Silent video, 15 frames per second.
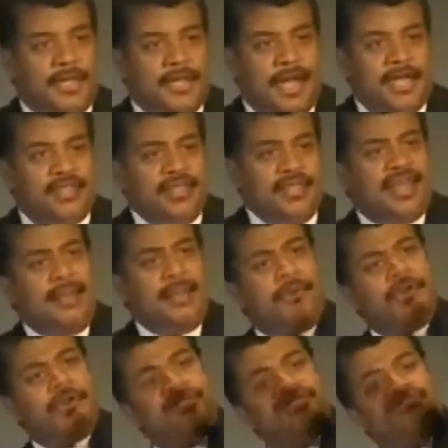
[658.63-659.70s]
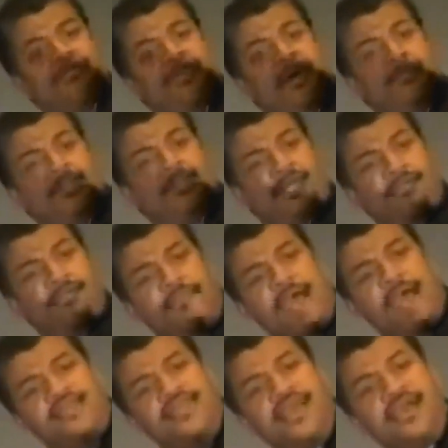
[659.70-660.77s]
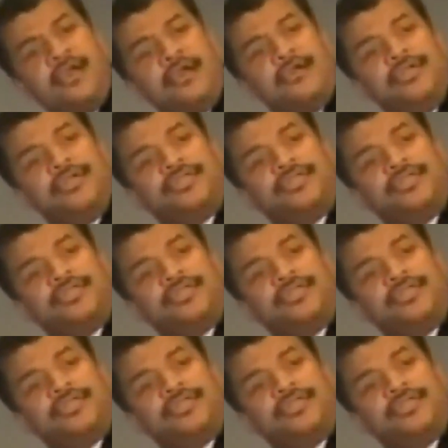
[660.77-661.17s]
I think that person is Republican back there. You